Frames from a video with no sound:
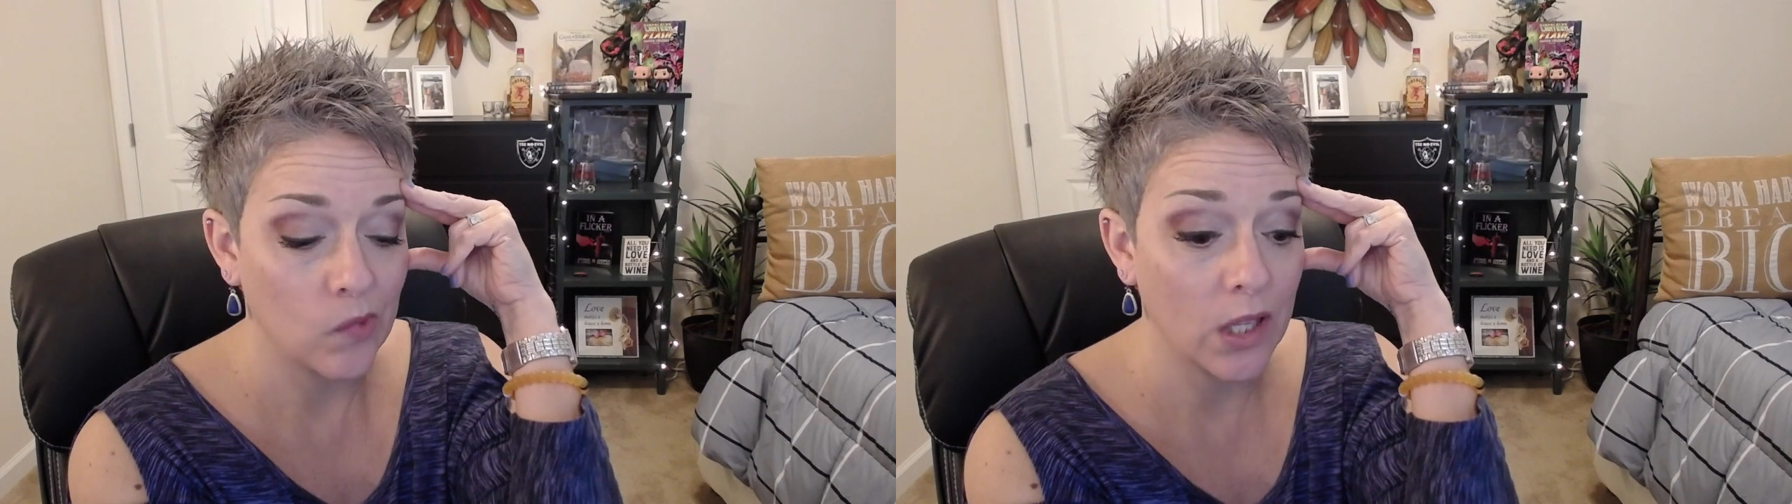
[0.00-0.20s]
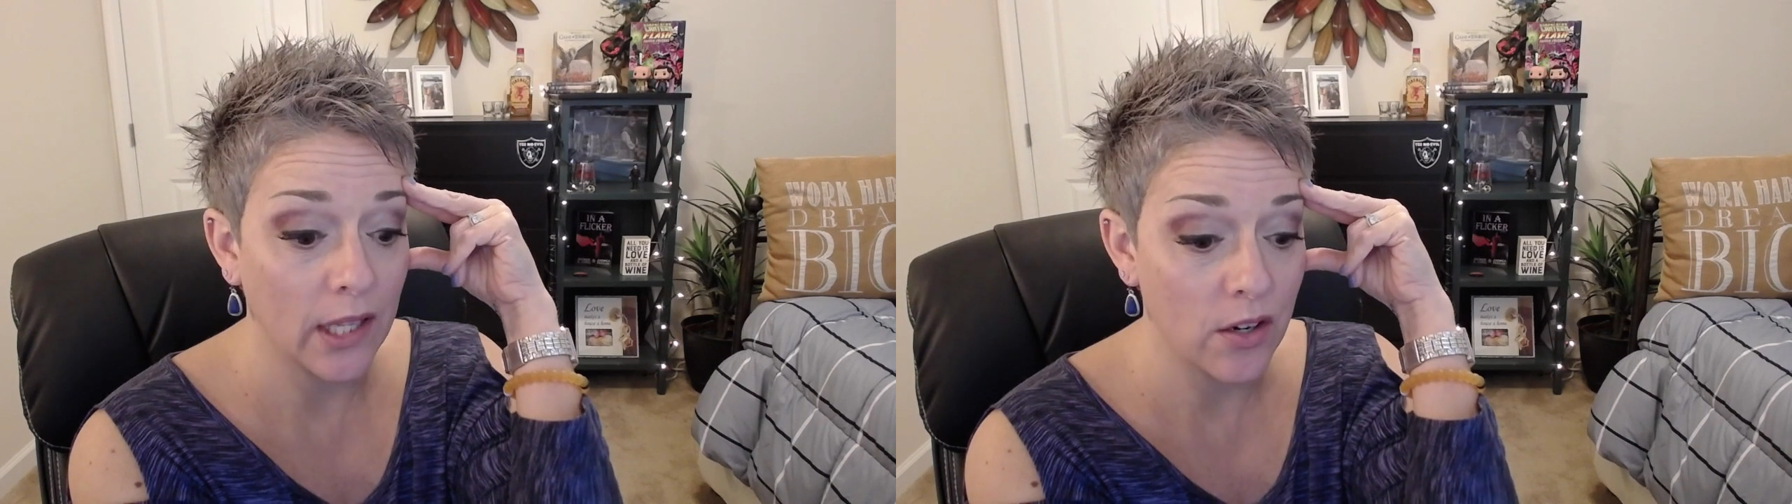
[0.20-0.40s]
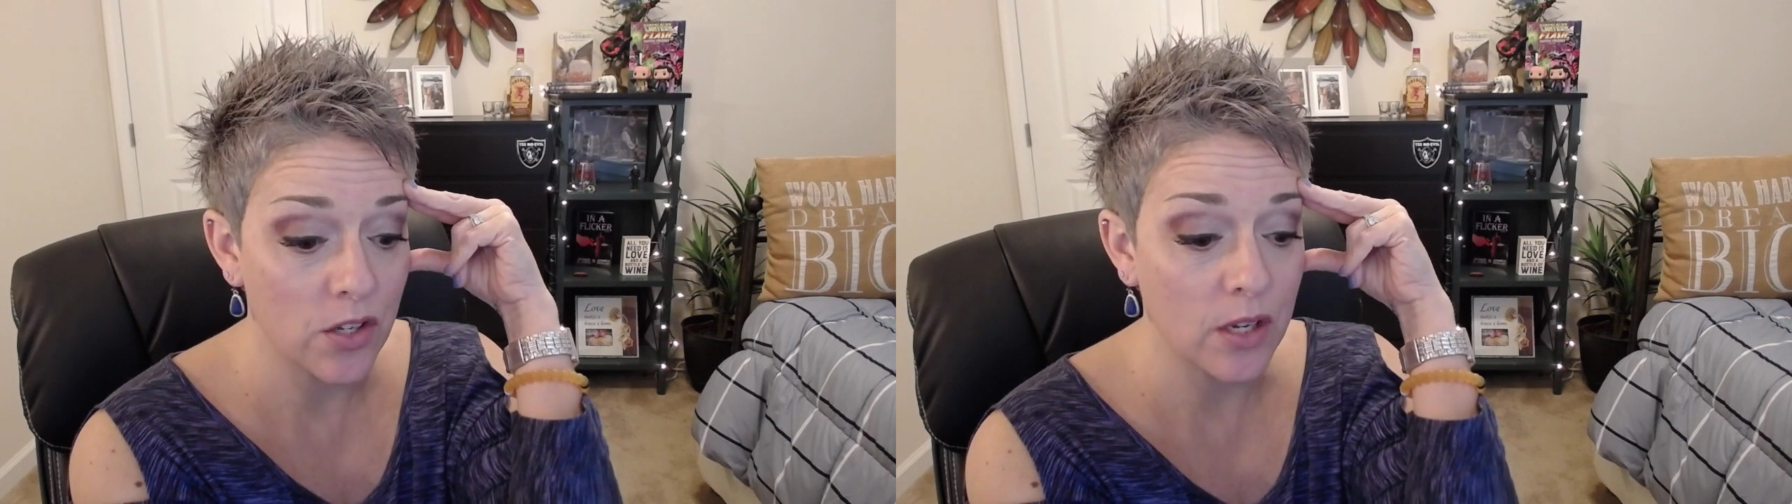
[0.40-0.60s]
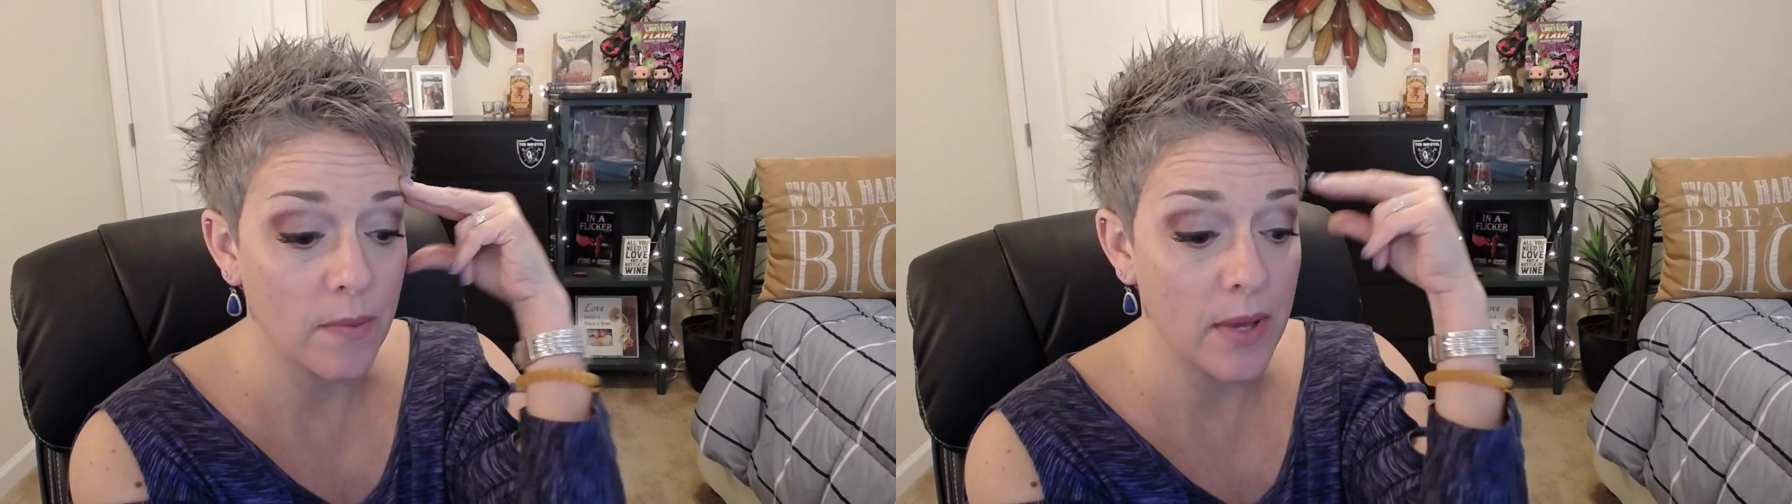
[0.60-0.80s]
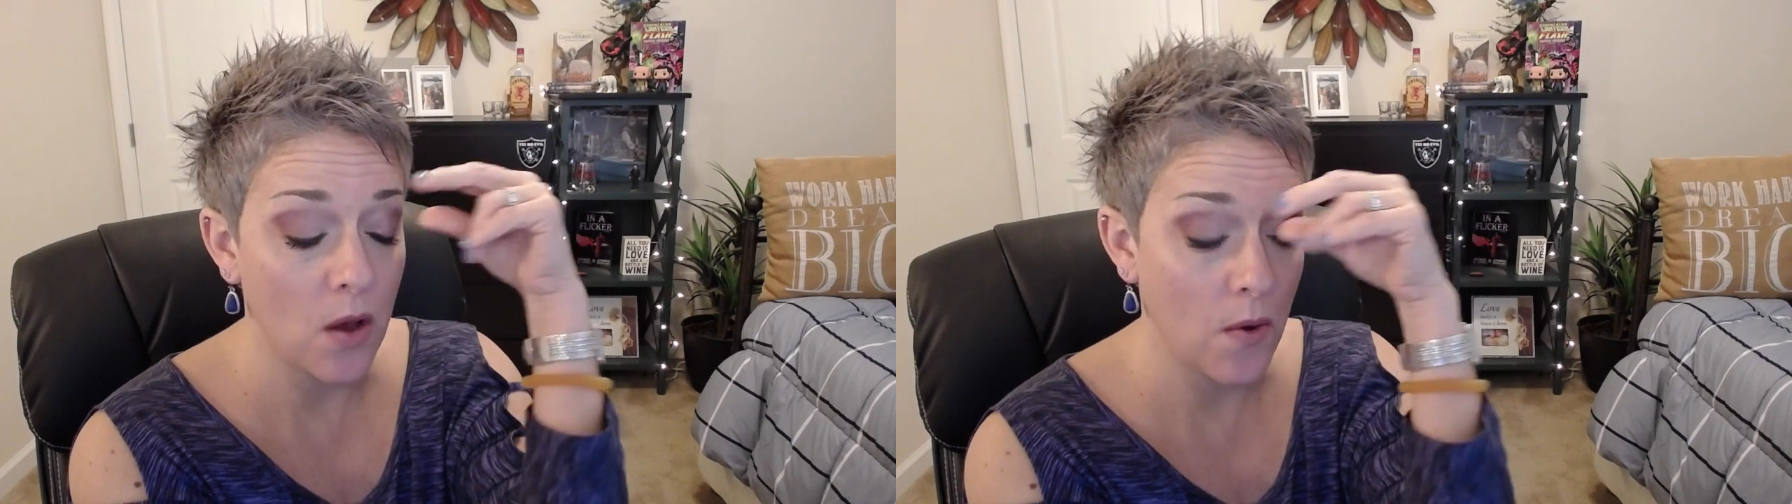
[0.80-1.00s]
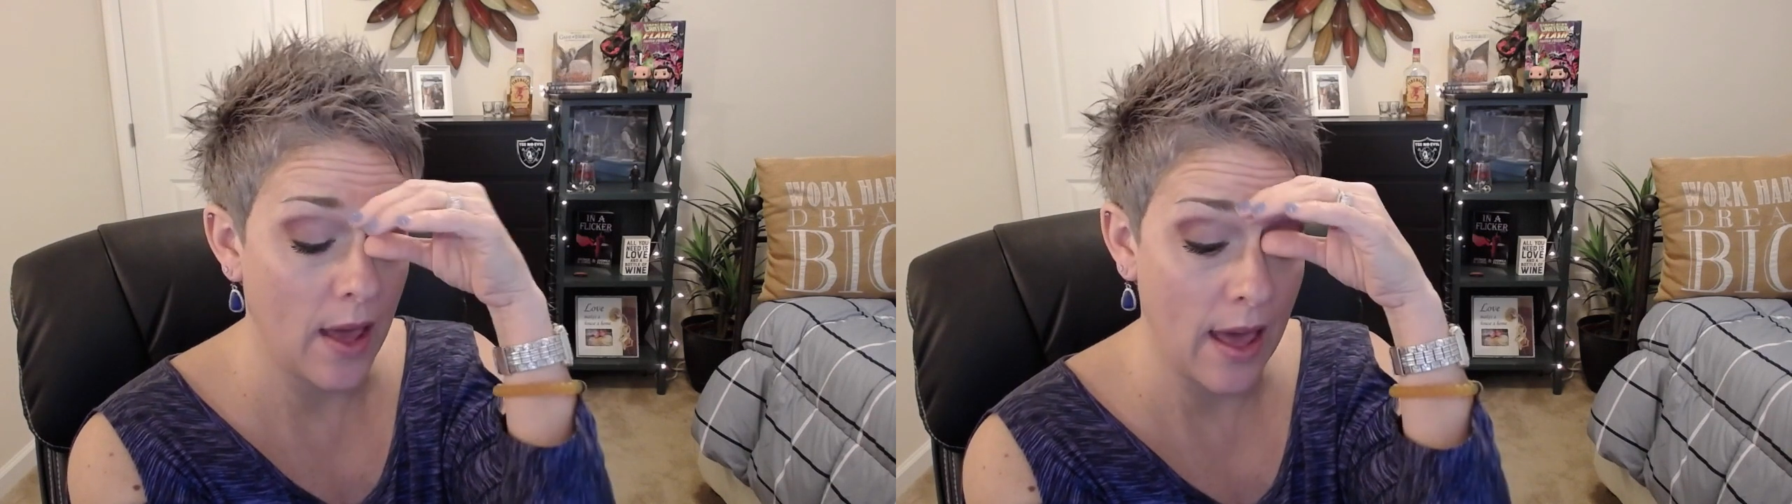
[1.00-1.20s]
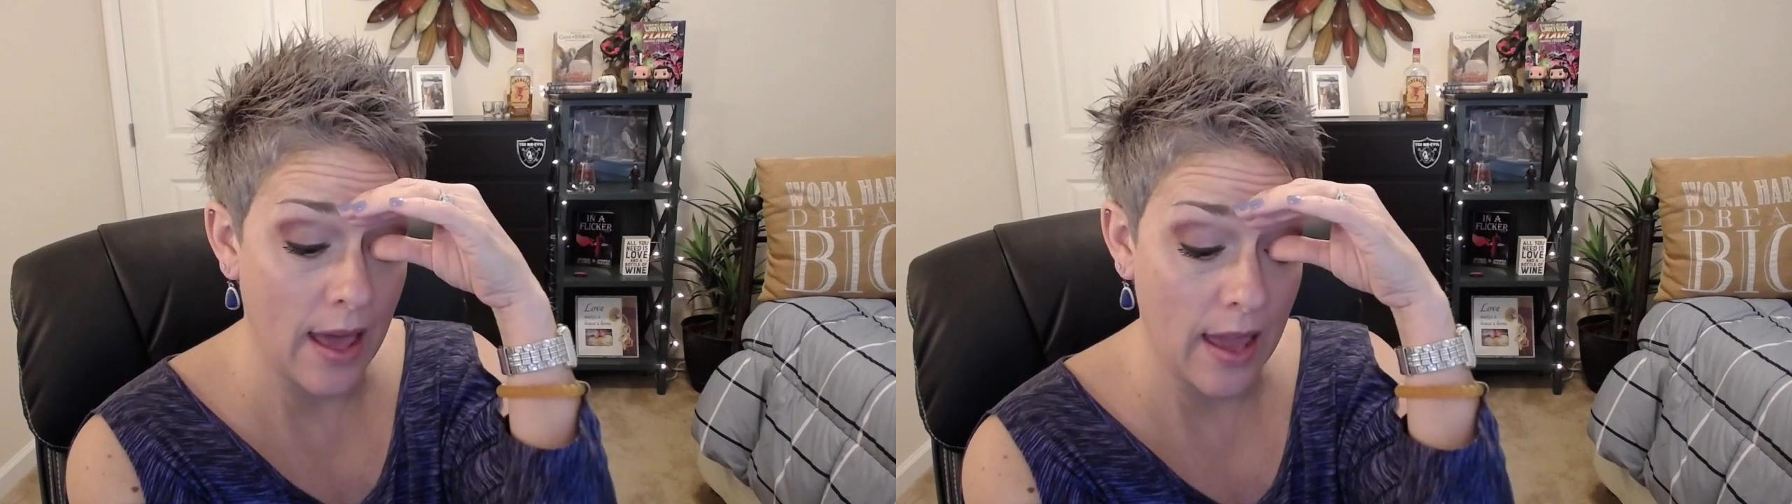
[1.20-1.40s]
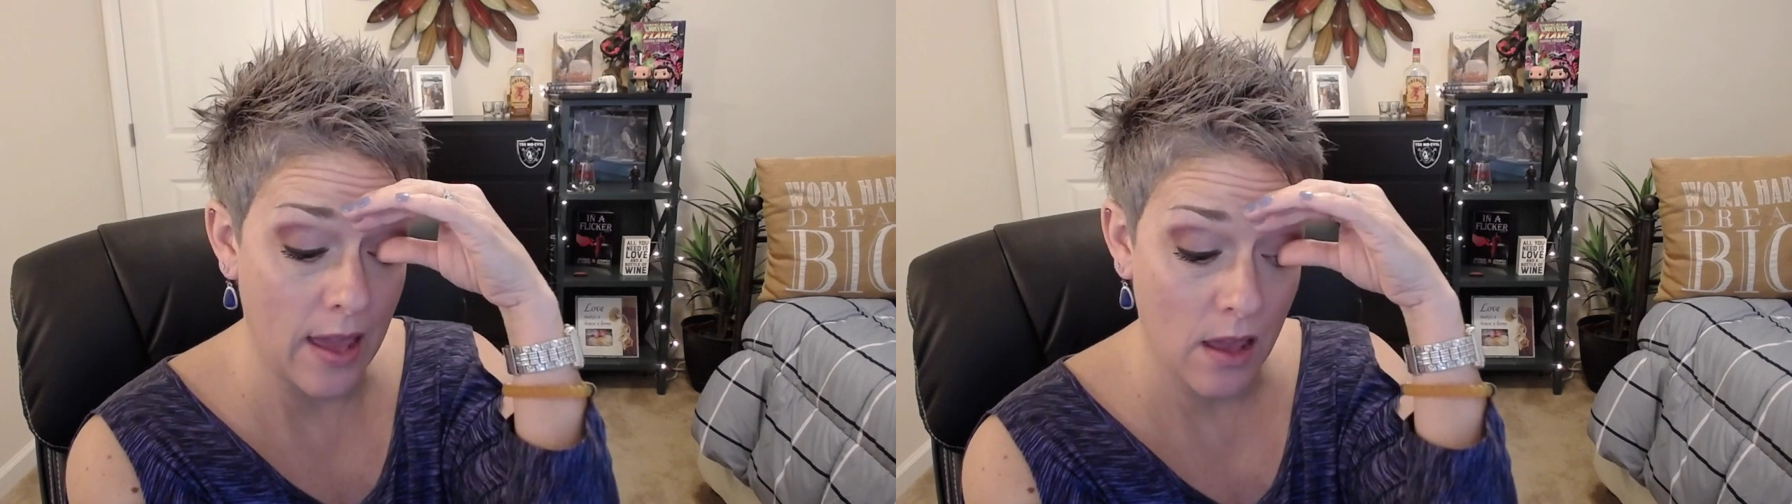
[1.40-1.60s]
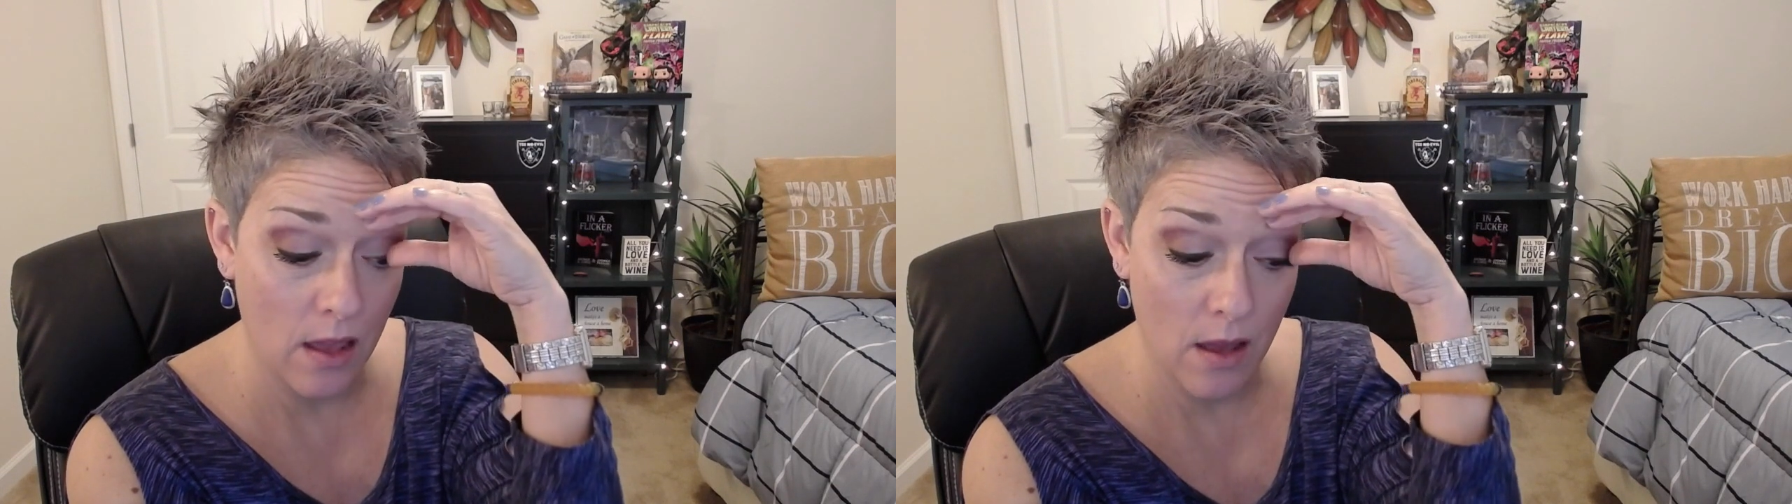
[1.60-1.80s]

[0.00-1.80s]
Claire's going to be okay.